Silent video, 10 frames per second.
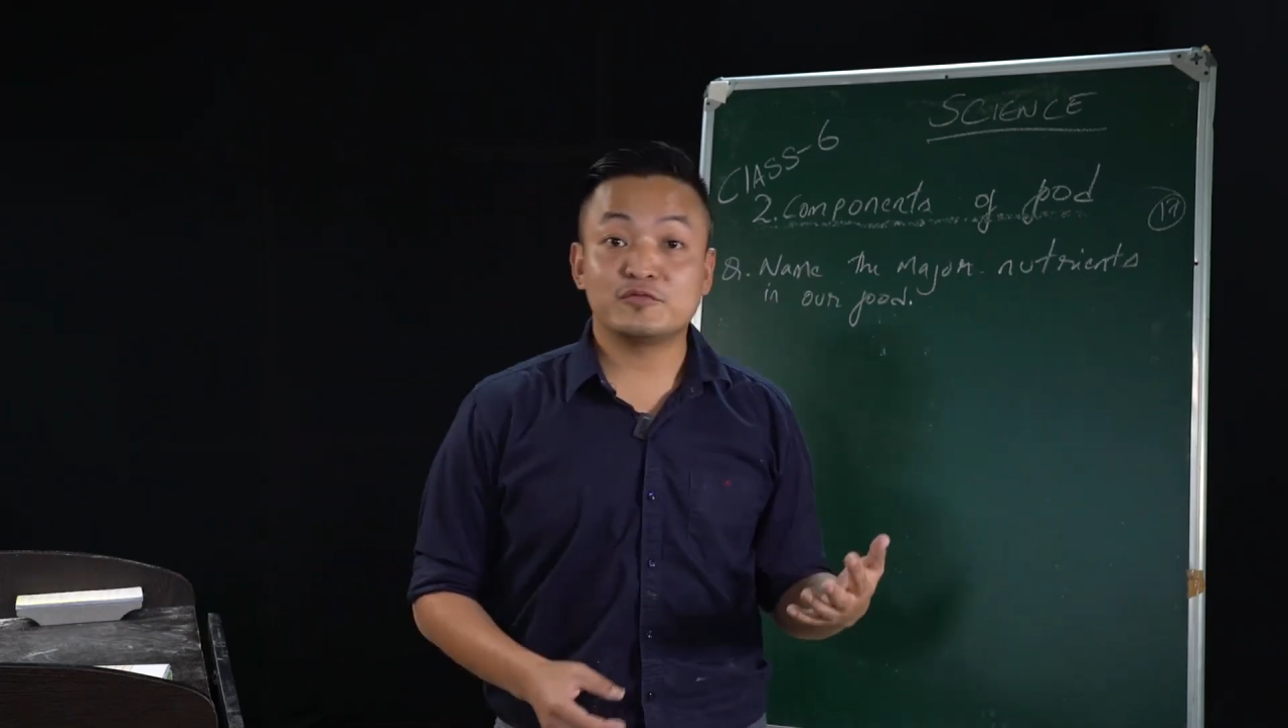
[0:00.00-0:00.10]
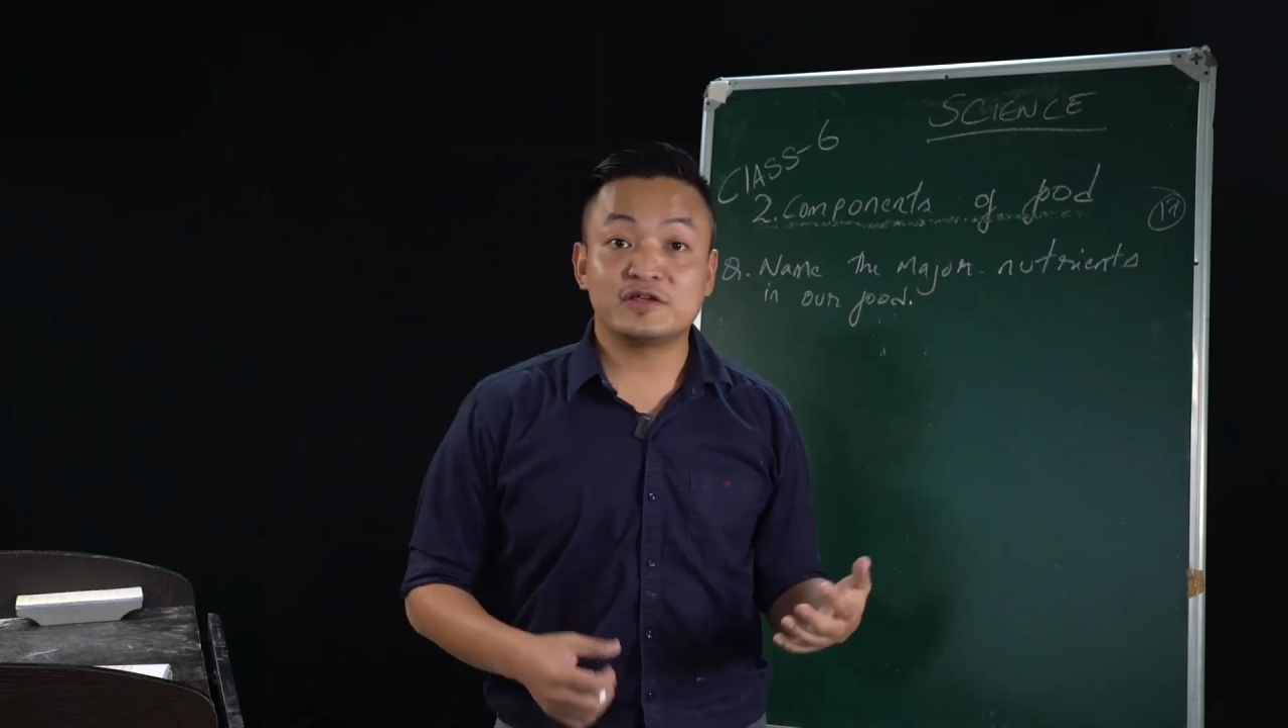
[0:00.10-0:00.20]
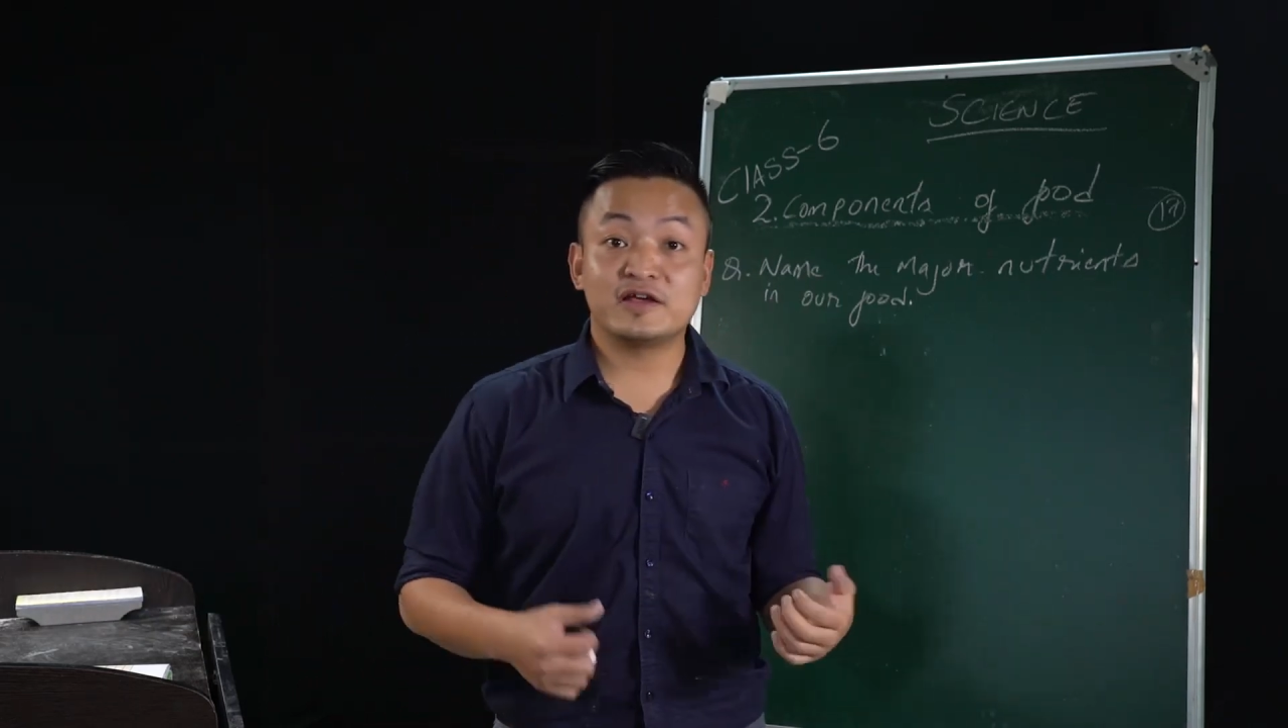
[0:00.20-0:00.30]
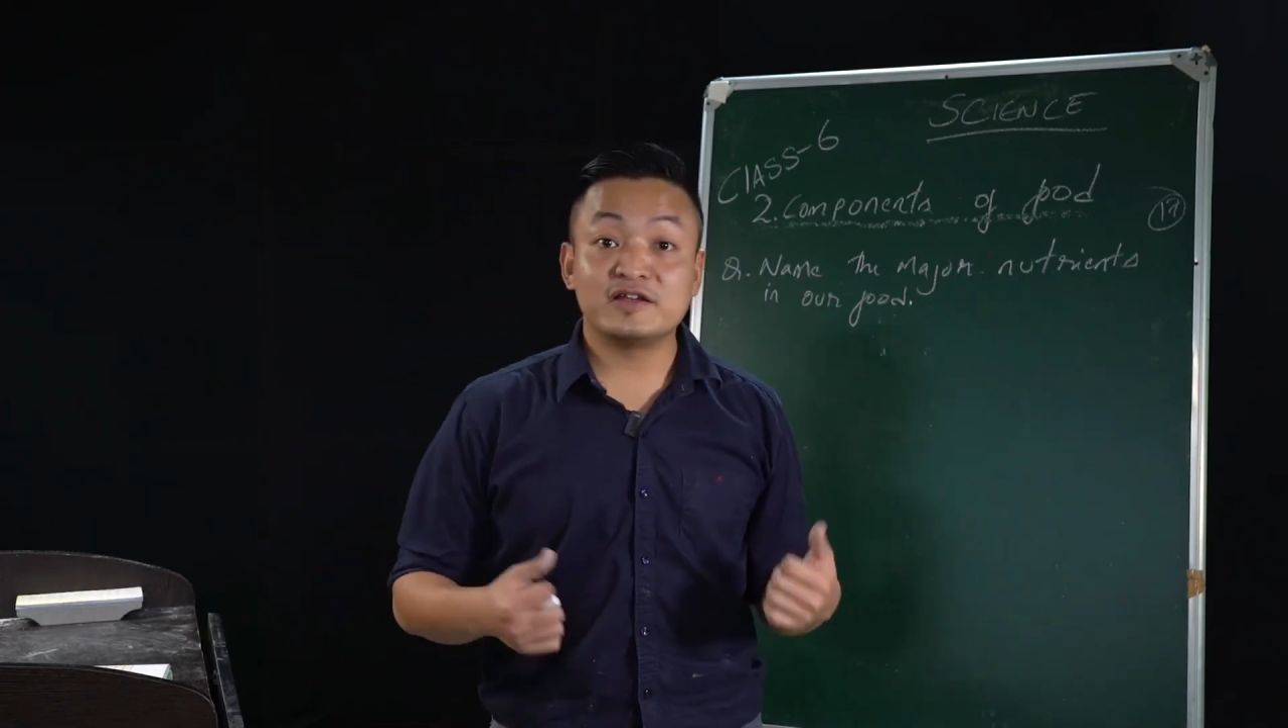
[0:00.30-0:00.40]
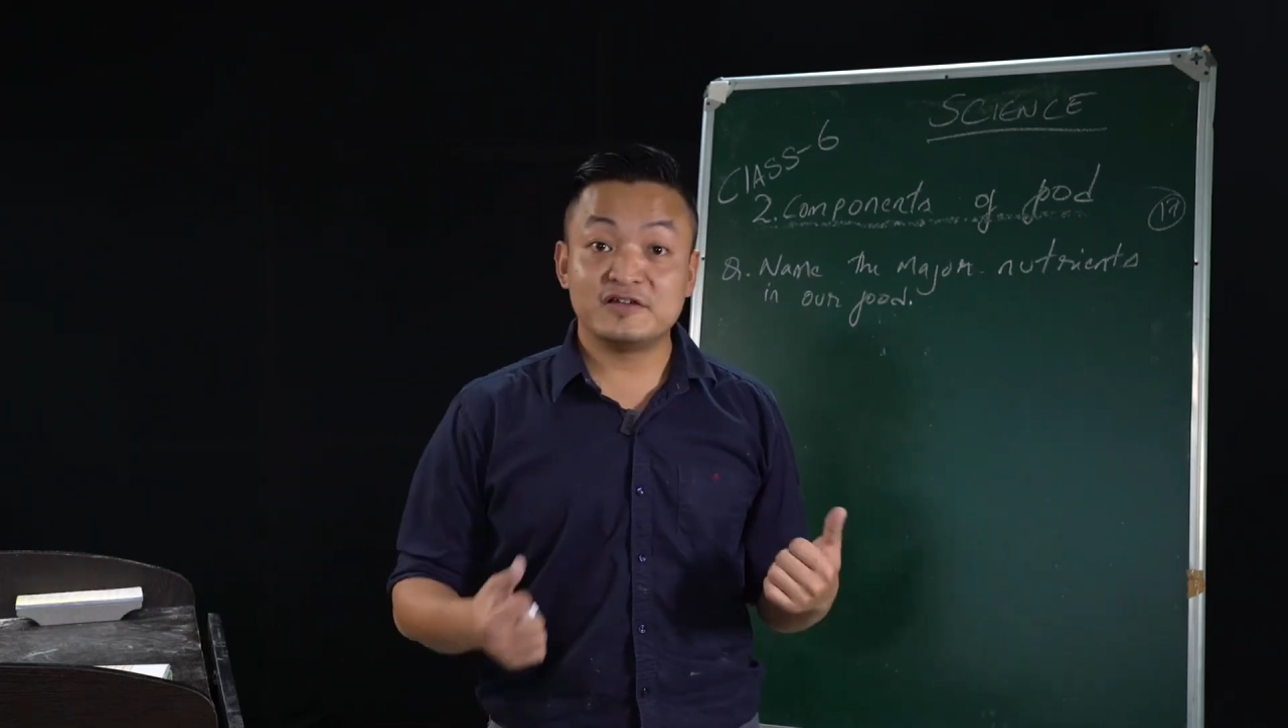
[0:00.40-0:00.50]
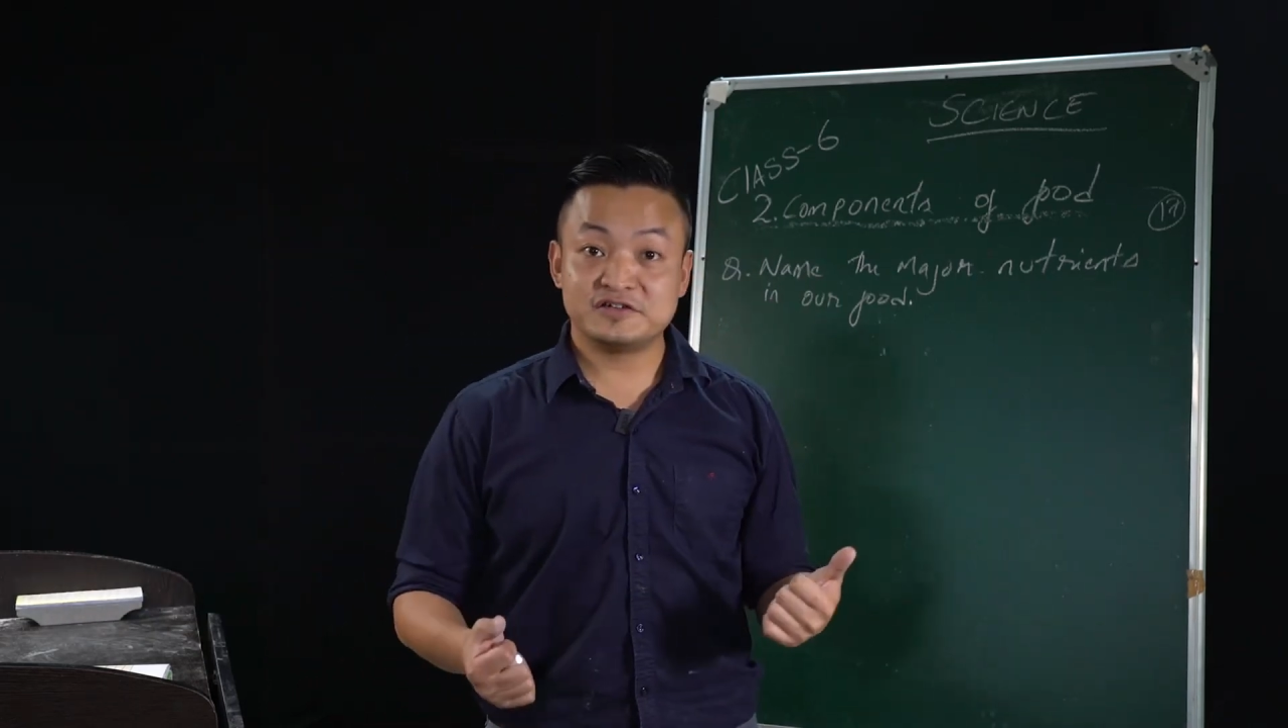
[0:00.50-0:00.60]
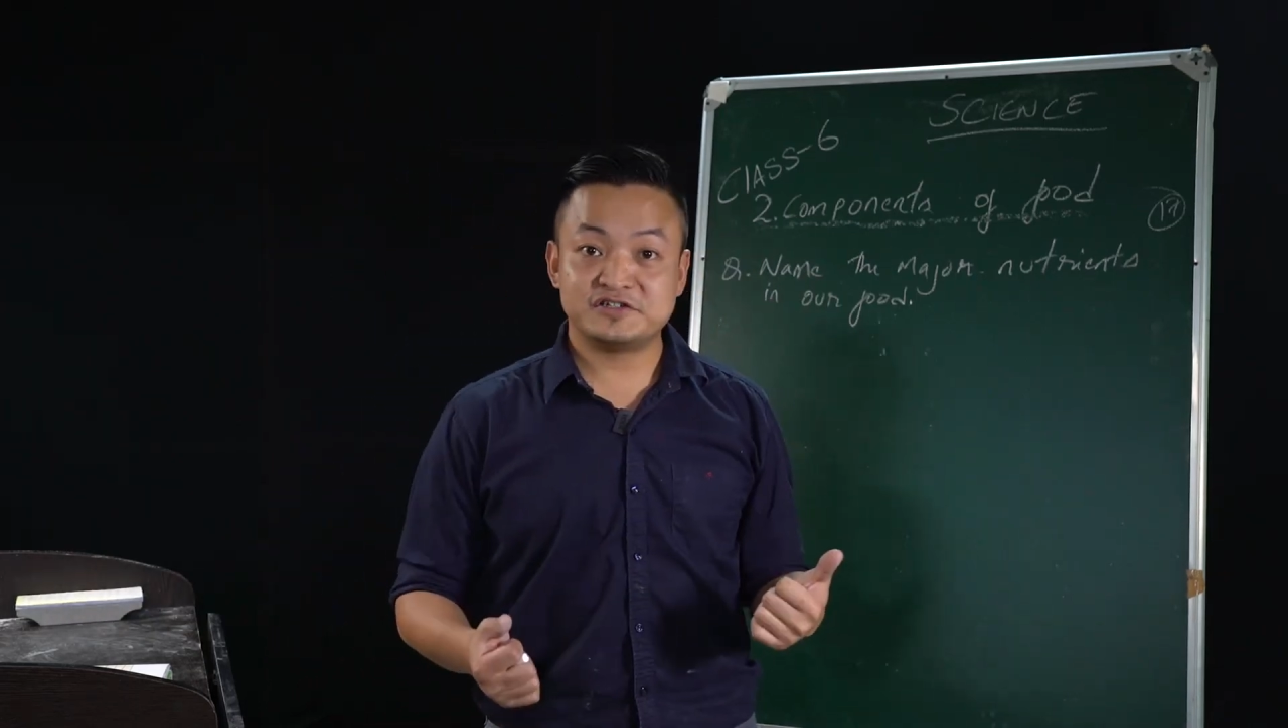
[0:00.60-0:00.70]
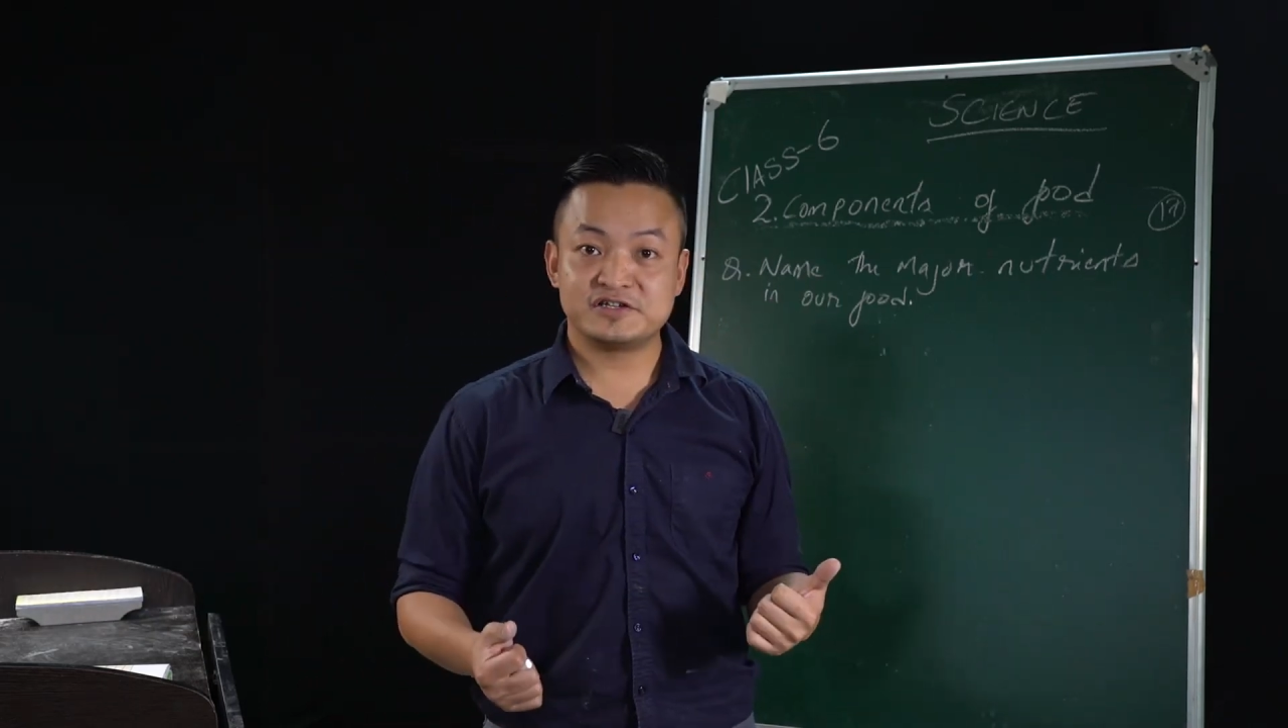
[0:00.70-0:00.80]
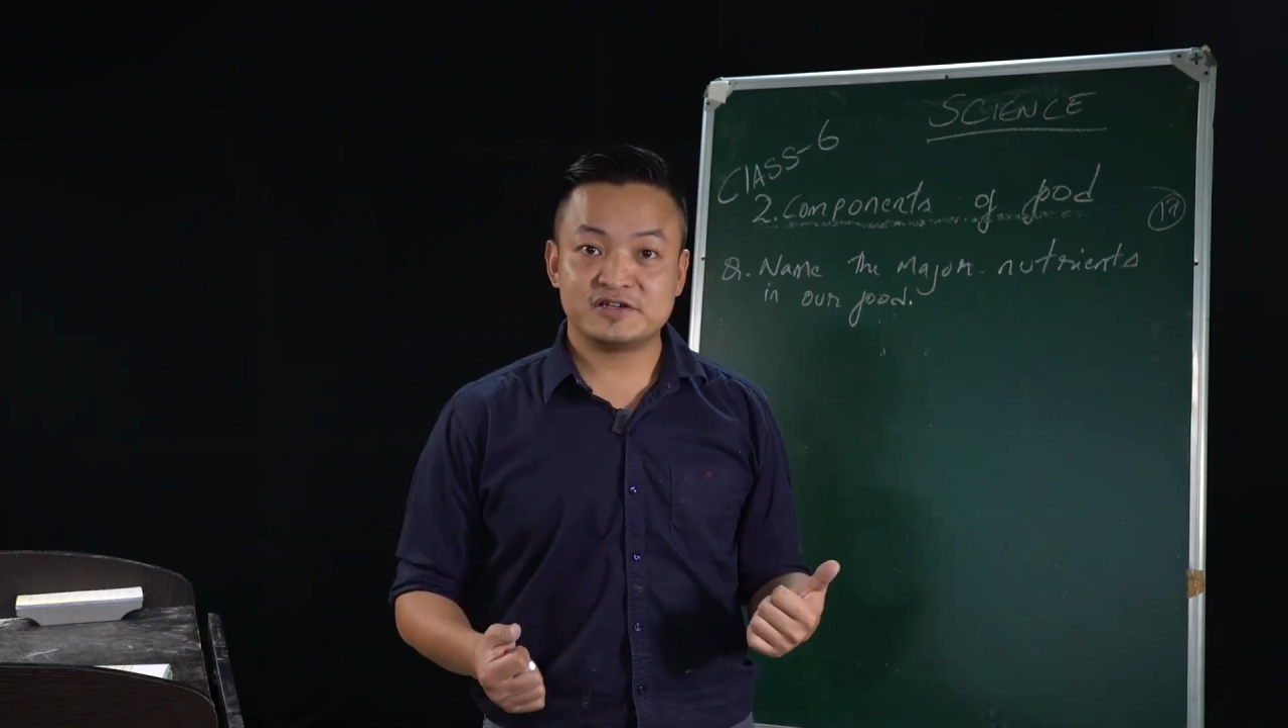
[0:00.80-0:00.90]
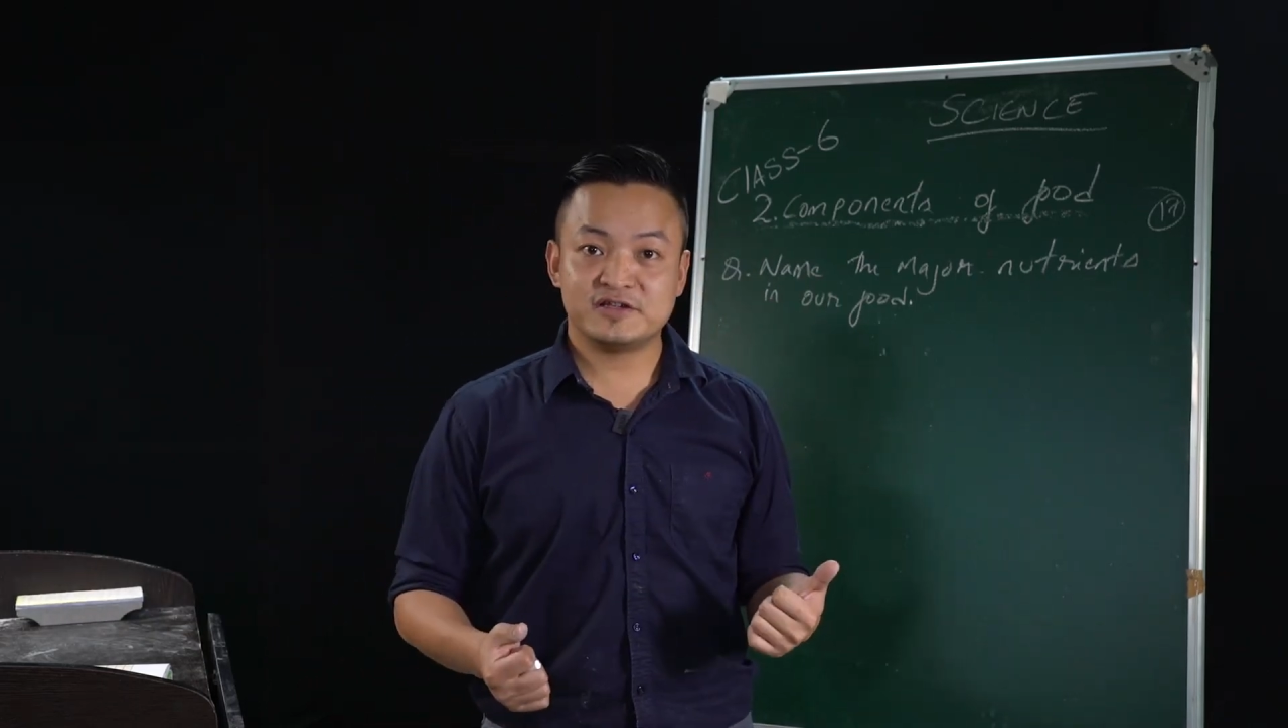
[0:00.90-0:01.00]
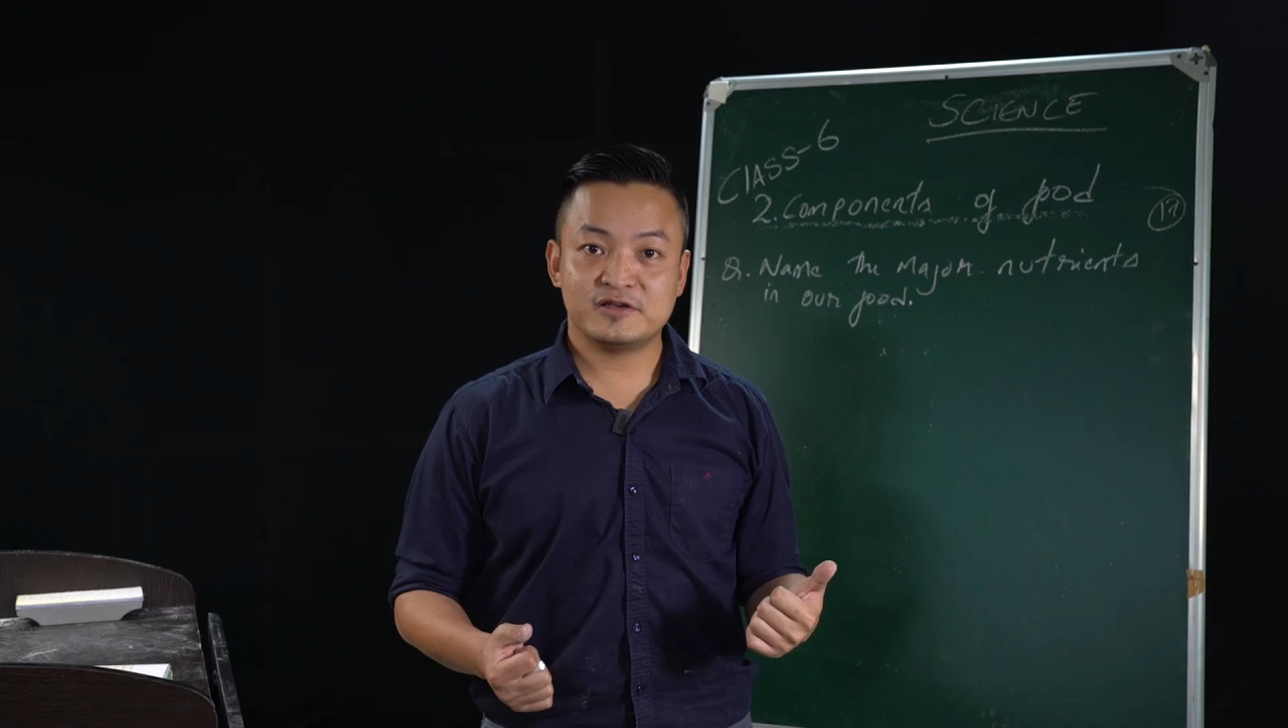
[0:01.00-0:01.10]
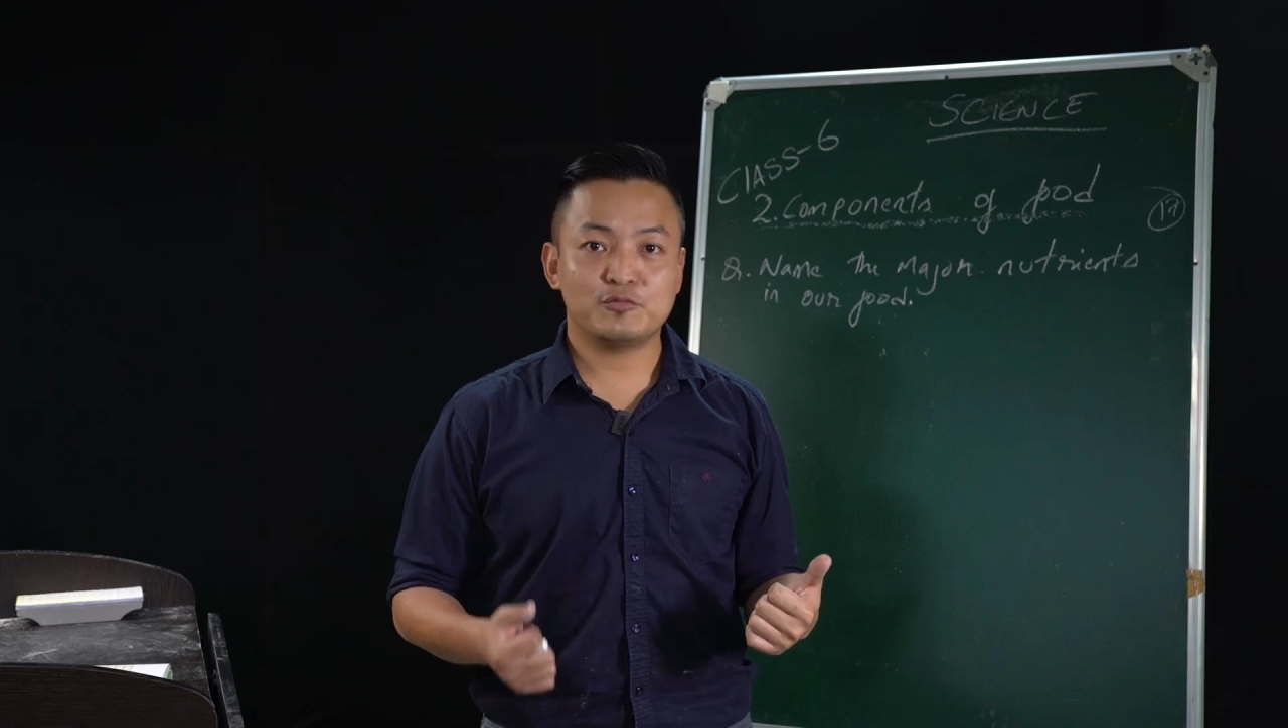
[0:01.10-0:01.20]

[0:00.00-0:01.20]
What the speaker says: we get energy.